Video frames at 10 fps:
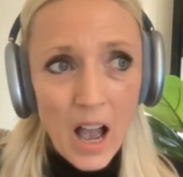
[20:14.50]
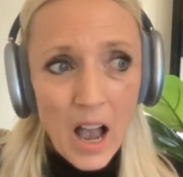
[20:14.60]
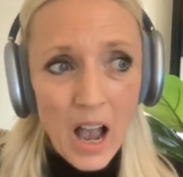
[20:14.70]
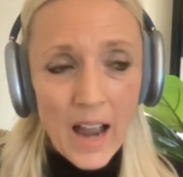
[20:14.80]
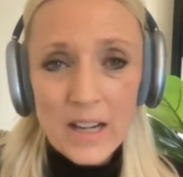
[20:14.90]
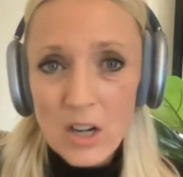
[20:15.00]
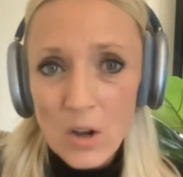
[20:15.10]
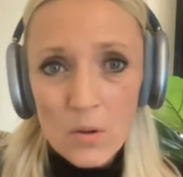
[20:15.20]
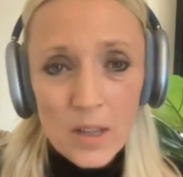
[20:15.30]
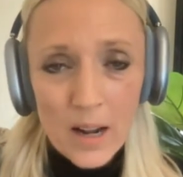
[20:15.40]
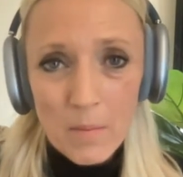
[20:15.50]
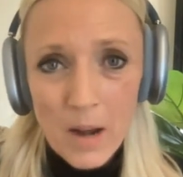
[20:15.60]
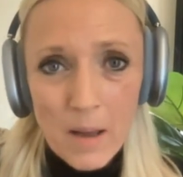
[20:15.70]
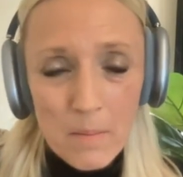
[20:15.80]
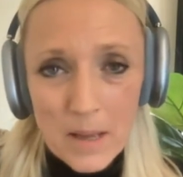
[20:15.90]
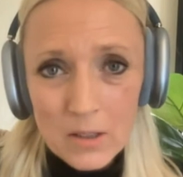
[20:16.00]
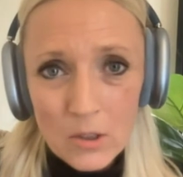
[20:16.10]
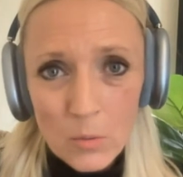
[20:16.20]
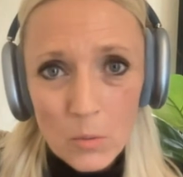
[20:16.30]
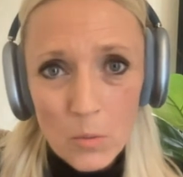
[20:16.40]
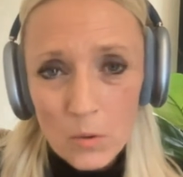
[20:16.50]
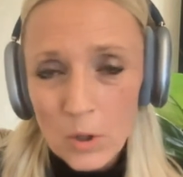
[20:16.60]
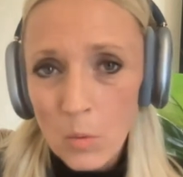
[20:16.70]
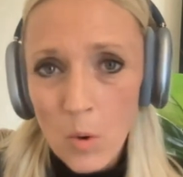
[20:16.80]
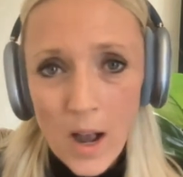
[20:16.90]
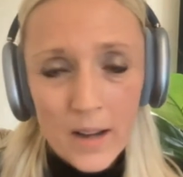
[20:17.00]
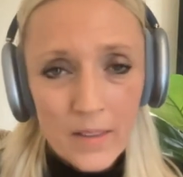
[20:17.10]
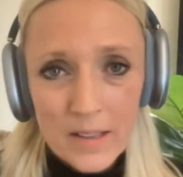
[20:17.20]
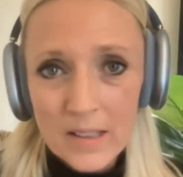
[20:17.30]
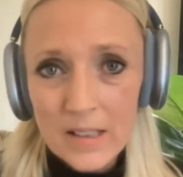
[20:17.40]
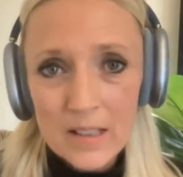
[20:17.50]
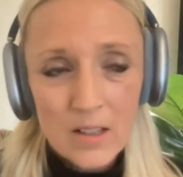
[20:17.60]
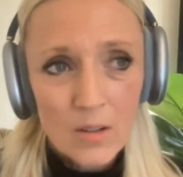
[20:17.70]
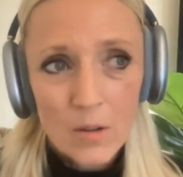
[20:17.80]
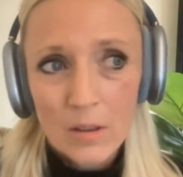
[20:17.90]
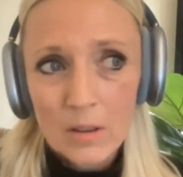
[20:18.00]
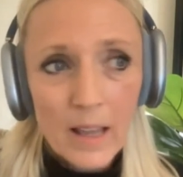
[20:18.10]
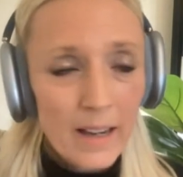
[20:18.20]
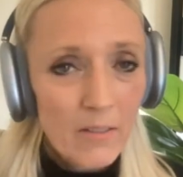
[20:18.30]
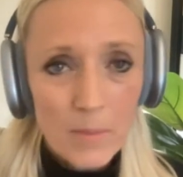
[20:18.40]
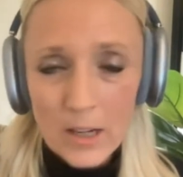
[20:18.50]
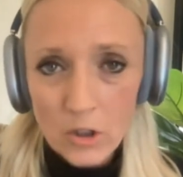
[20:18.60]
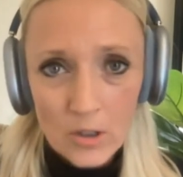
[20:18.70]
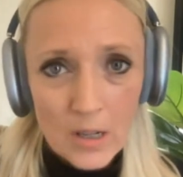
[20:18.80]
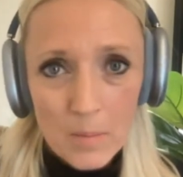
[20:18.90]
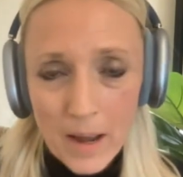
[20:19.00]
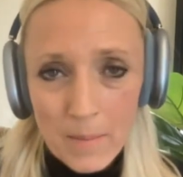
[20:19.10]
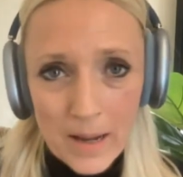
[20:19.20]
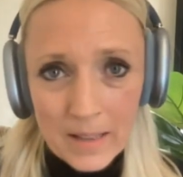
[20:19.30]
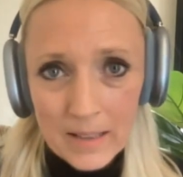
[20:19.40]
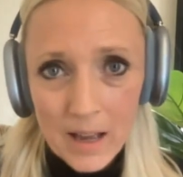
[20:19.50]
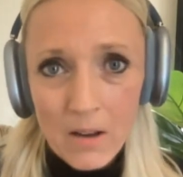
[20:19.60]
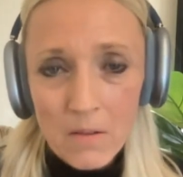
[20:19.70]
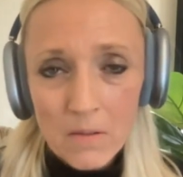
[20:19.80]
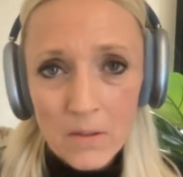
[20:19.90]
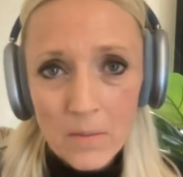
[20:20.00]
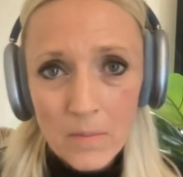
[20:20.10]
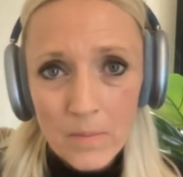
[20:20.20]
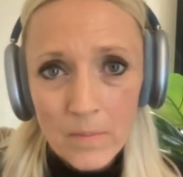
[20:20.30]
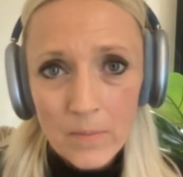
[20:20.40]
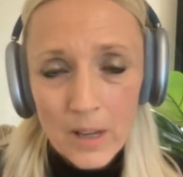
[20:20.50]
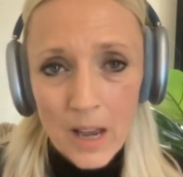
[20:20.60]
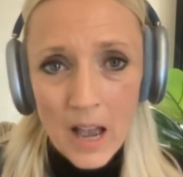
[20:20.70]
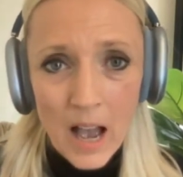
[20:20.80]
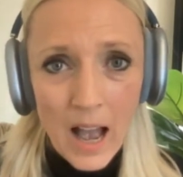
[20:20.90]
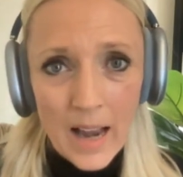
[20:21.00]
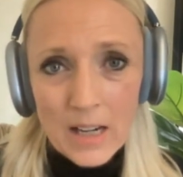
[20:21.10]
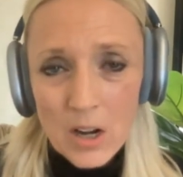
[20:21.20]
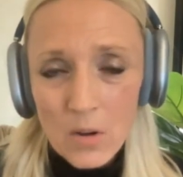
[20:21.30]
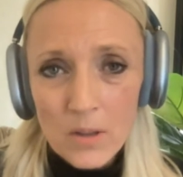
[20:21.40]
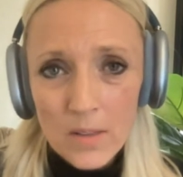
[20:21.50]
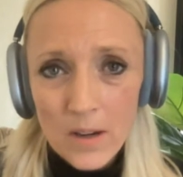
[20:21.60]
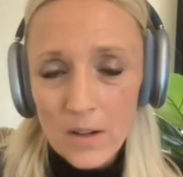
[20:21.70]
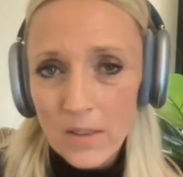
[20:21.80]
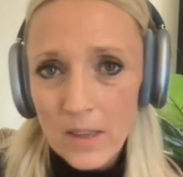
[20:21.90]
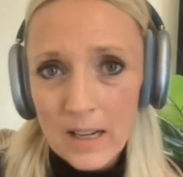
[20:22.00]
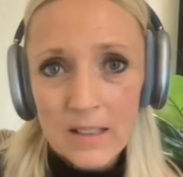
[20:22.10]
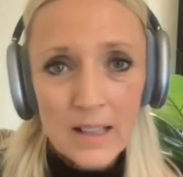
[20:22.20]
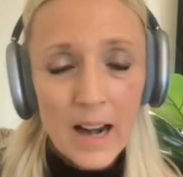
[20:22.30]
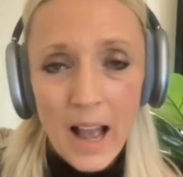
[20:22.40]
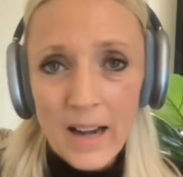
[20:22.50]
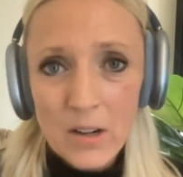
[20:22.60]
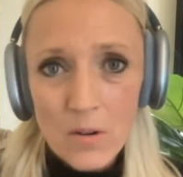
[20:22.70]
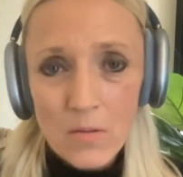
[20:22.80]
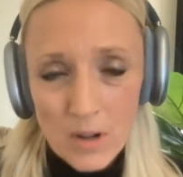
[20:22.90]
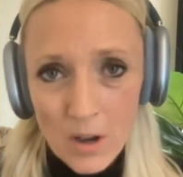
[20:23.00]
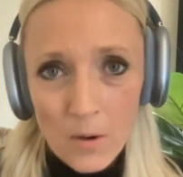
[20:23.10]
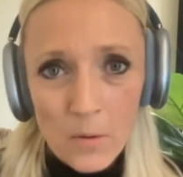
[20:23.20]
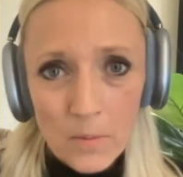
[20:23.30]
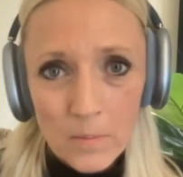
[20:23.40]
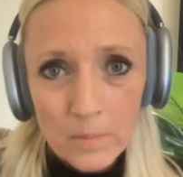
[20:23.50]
I know that I'm not meant to, to walk this leg of my journey by myself. I know that there are things that I don't know.